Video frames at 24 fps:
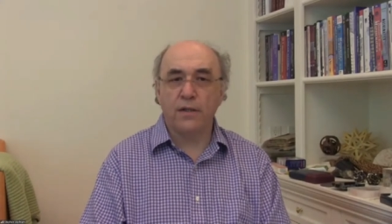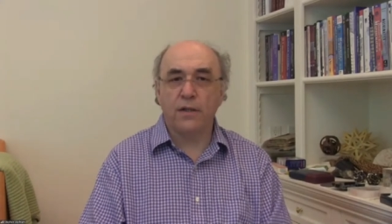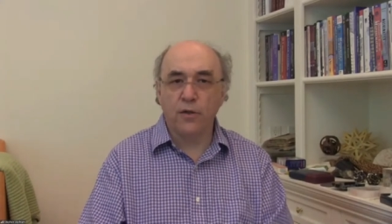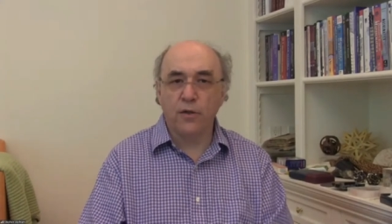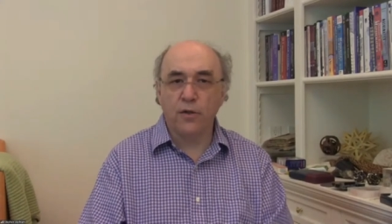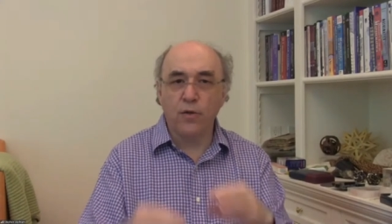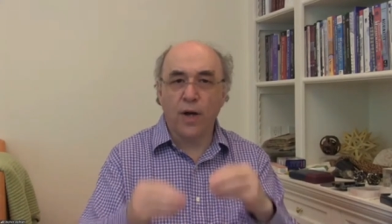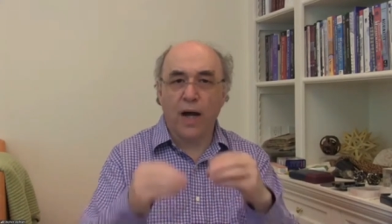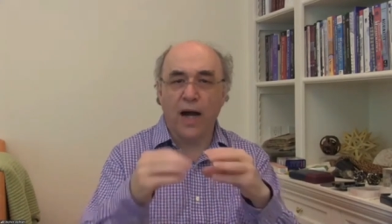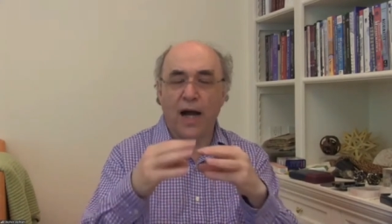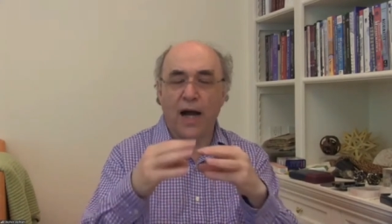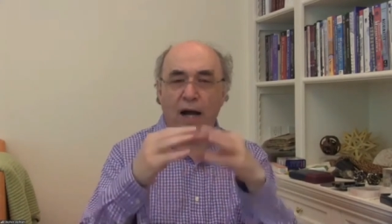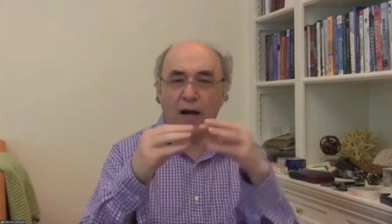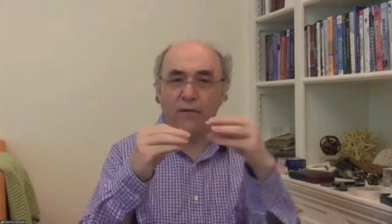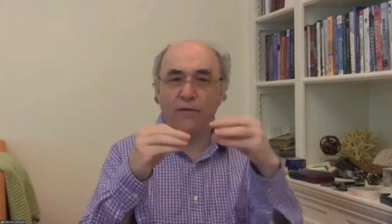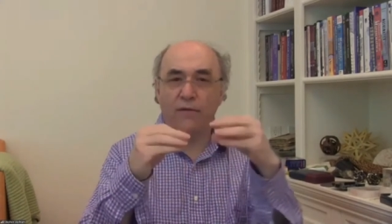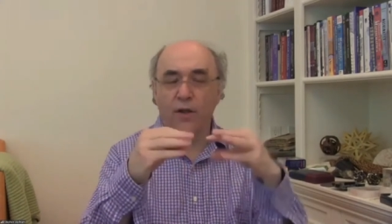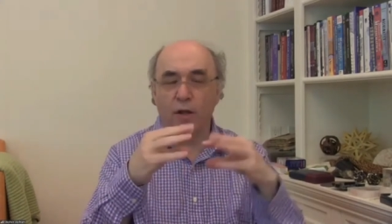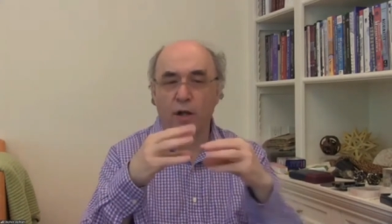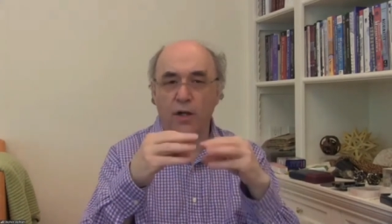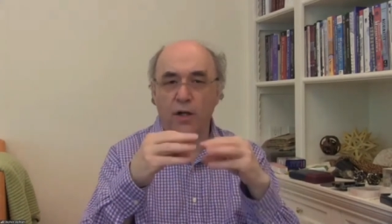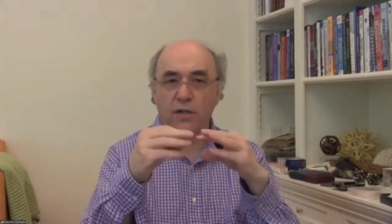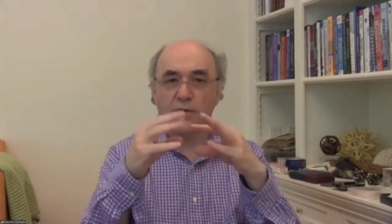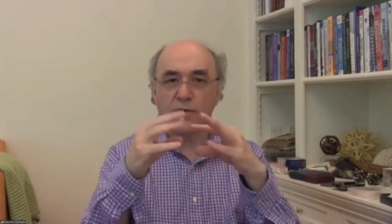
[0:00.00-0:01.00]
you have a
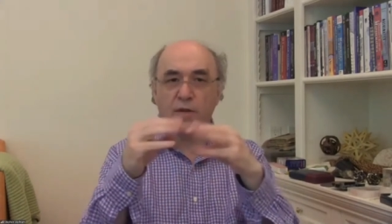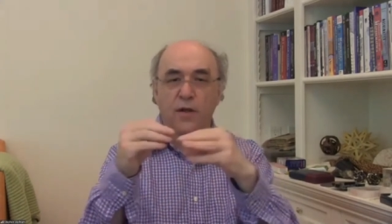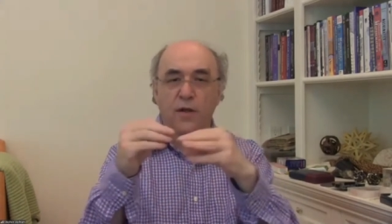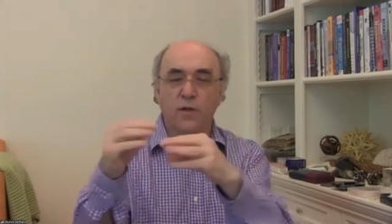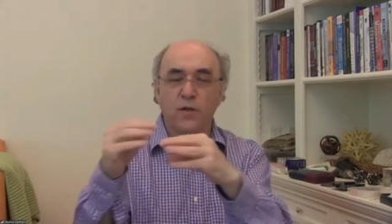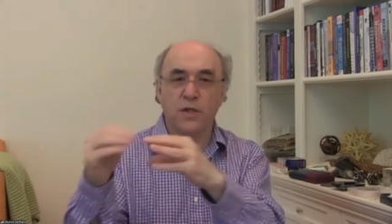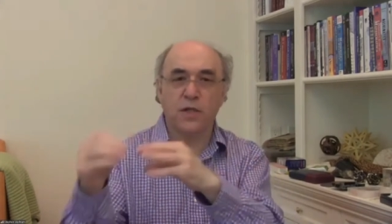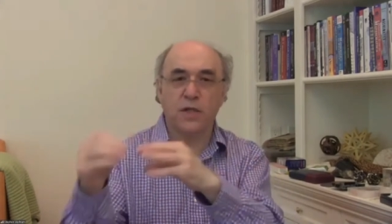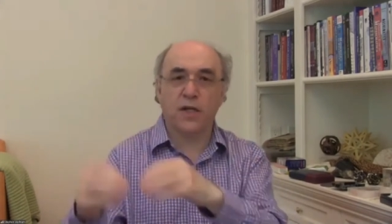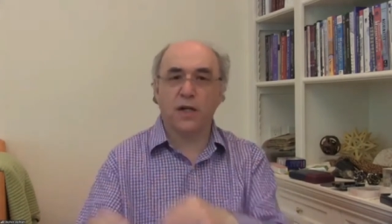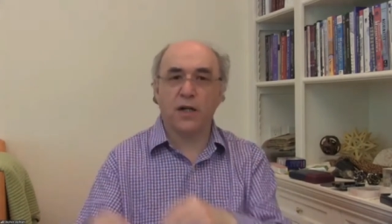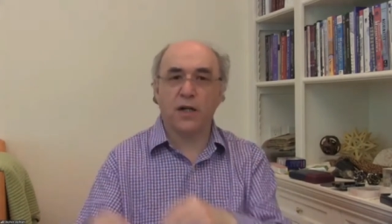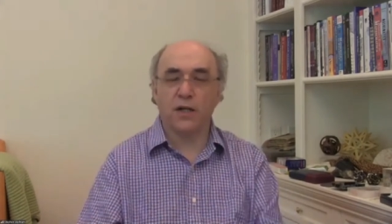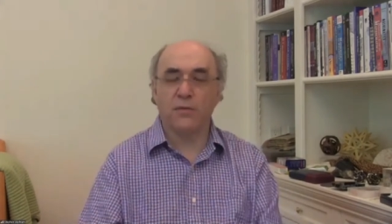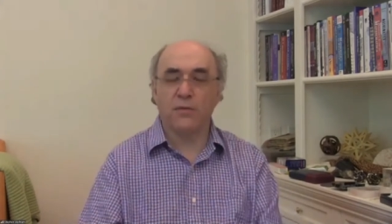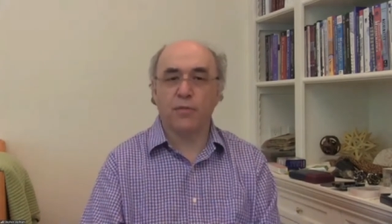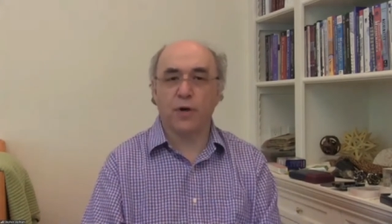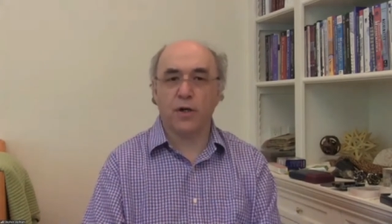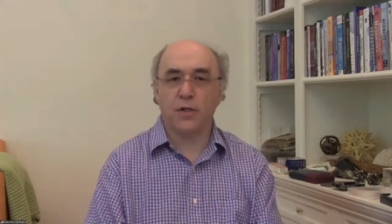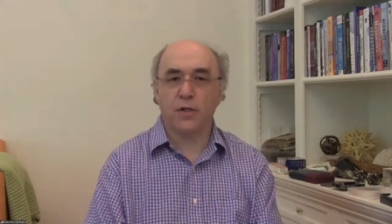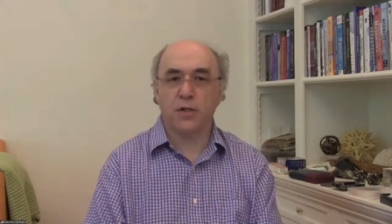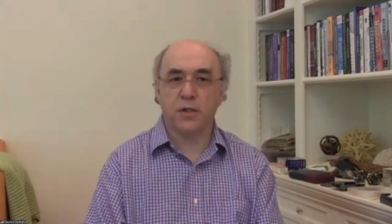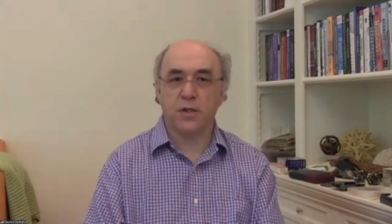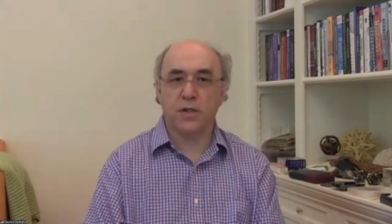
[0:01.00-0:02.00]
lot of those signaling
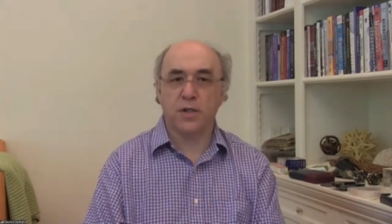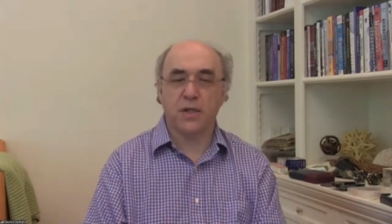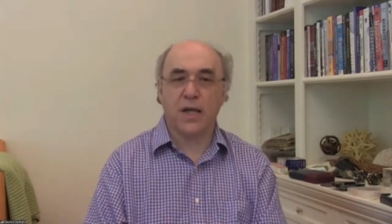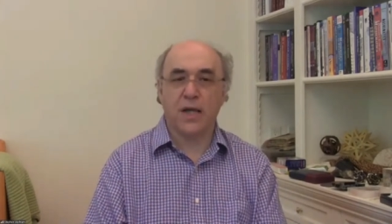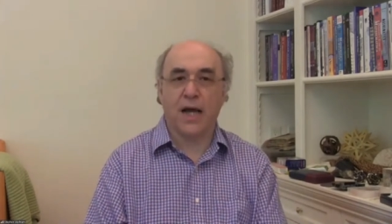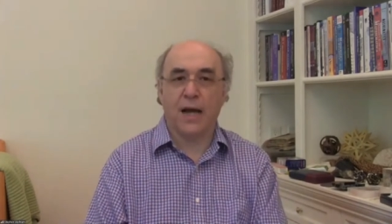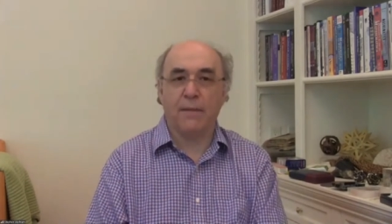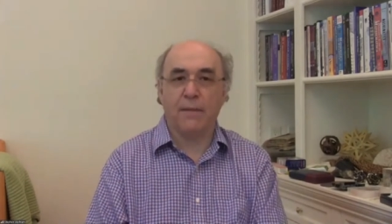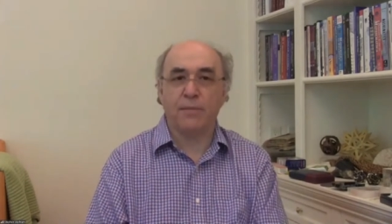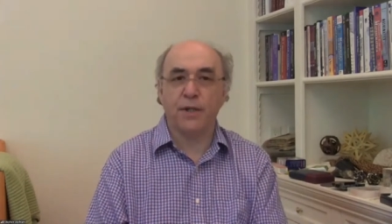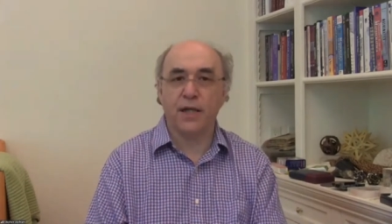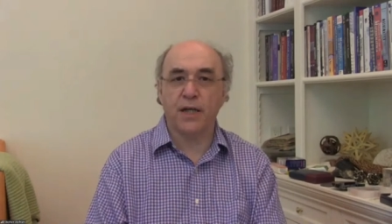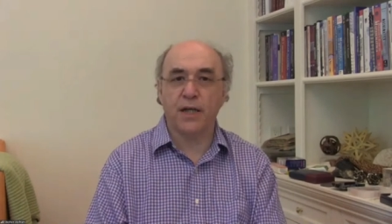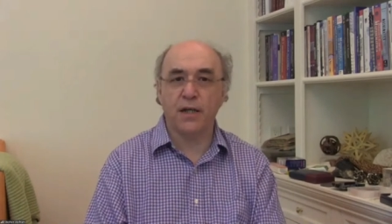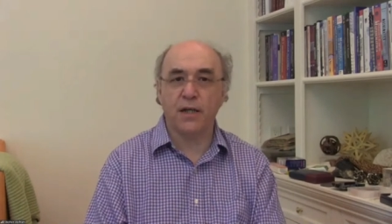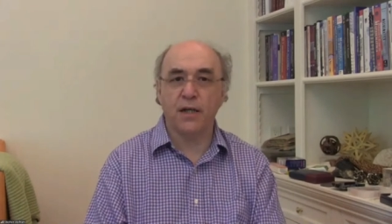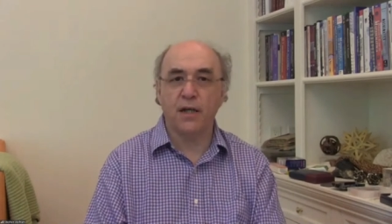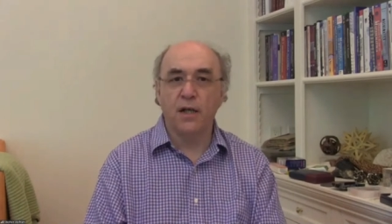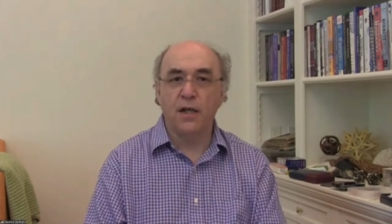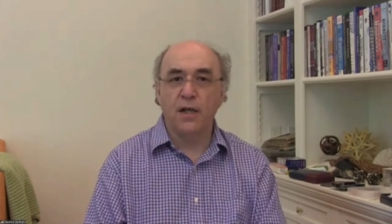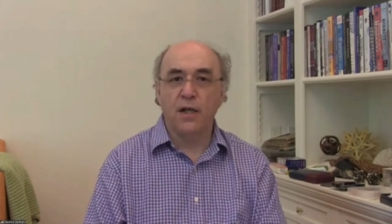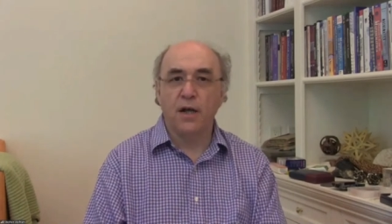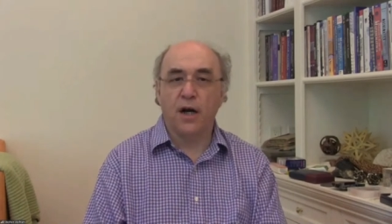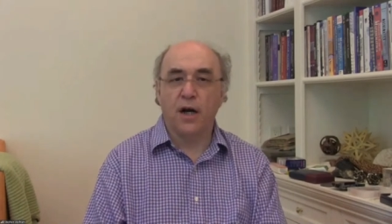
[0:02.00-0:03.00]
processes happening,
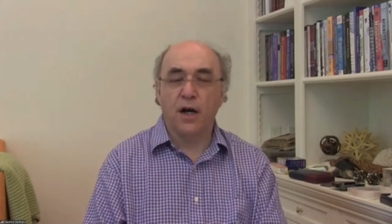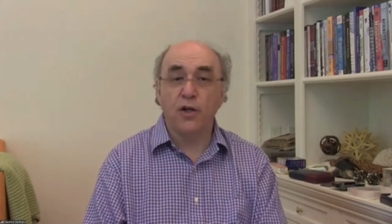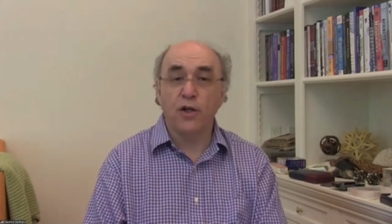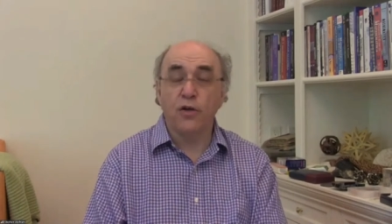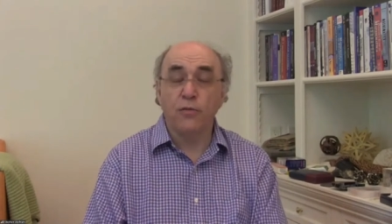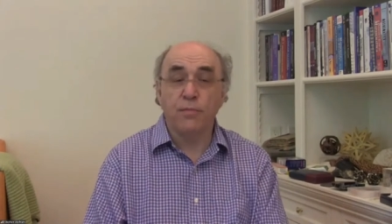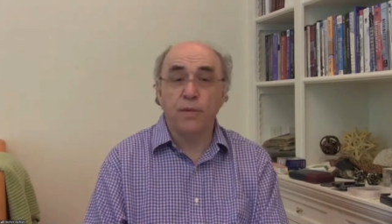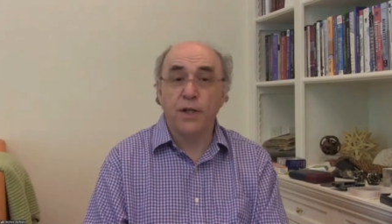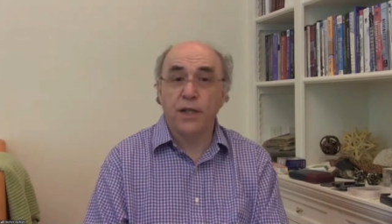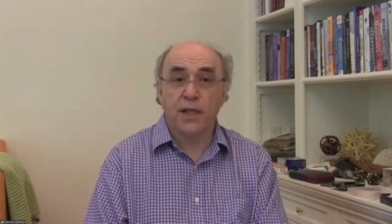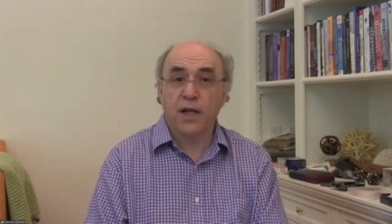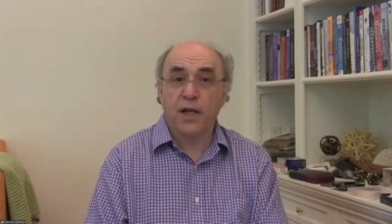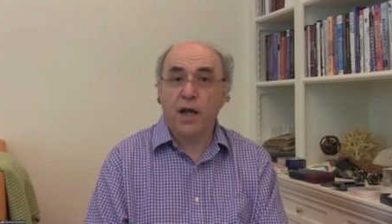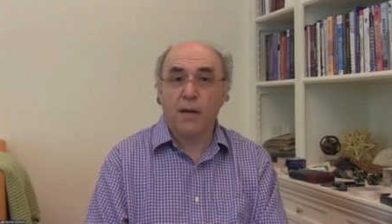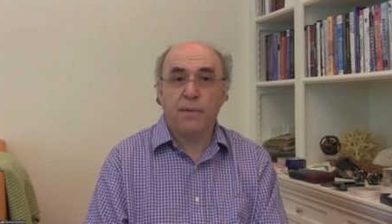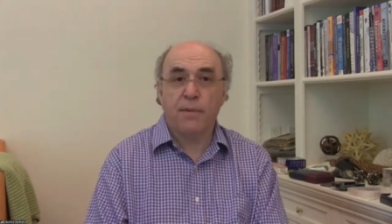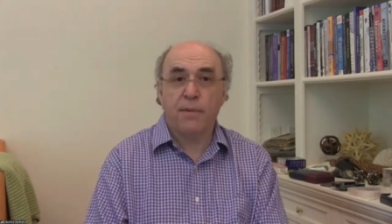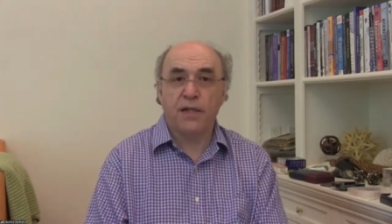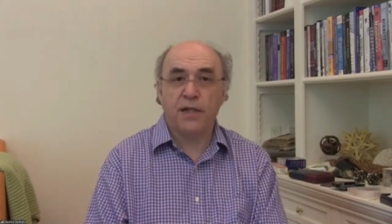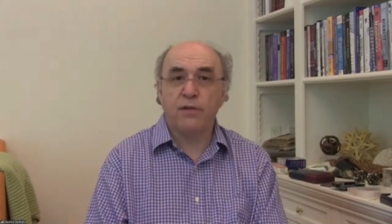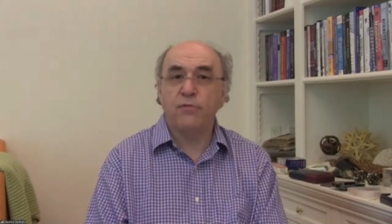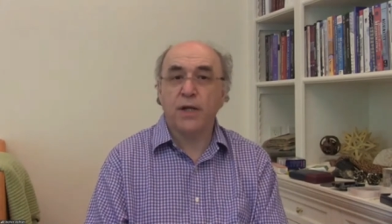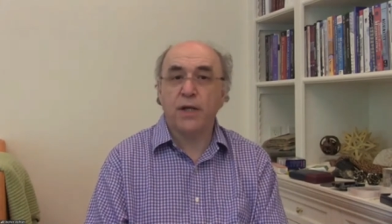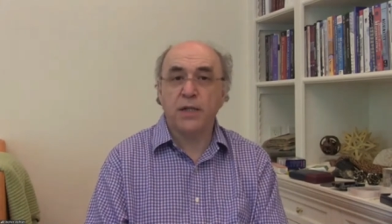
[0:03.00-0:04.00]
are you building up
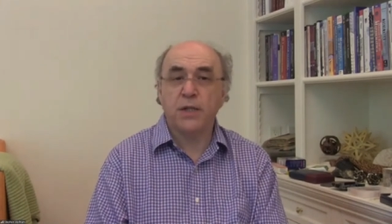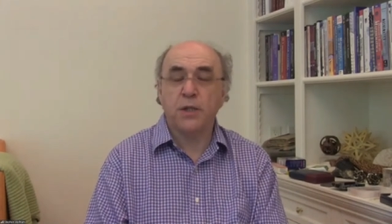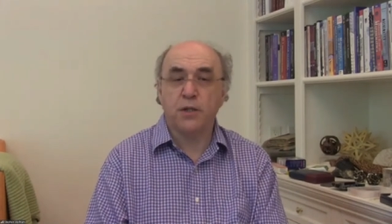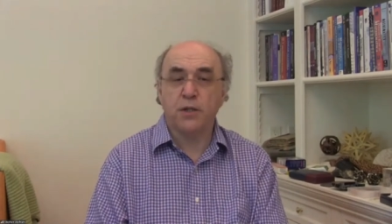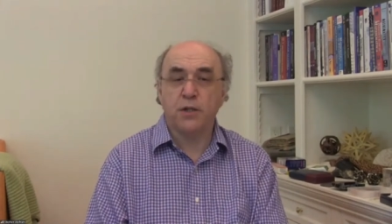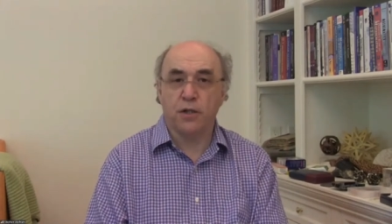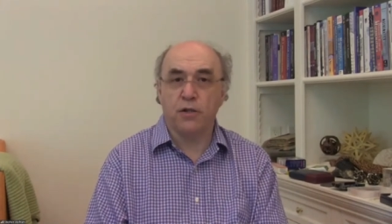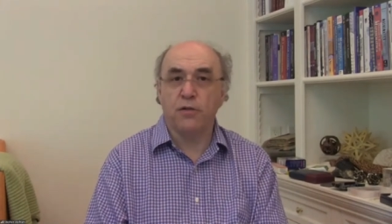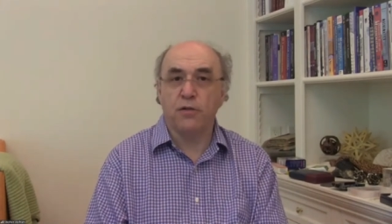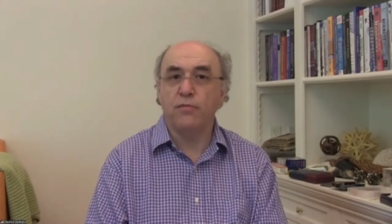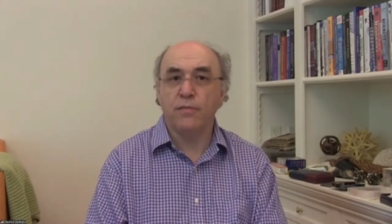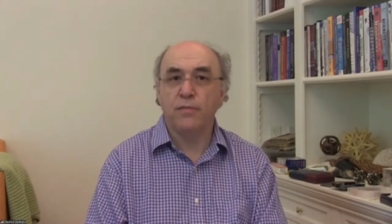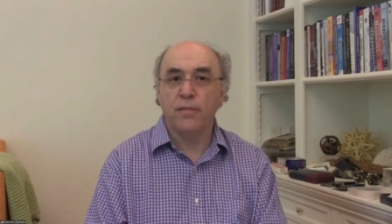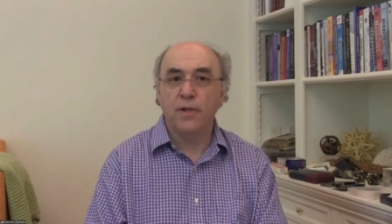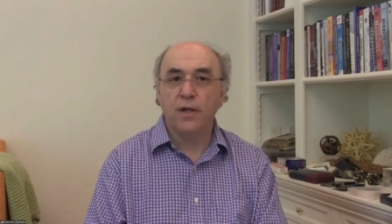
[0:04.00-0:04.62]
any residue?